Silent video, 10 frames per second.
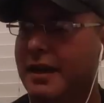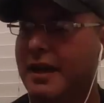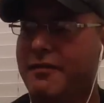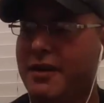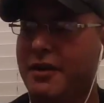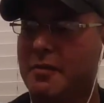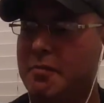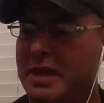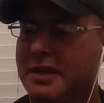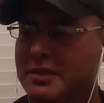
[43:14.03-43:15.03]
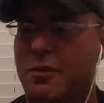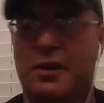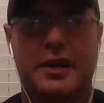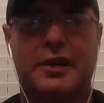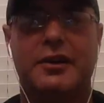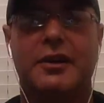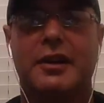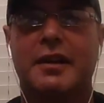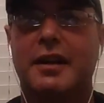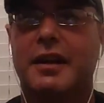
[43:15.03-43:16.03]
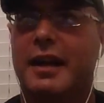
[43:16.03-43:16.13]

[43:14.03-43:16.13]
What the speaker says: and I found the biggest one I could.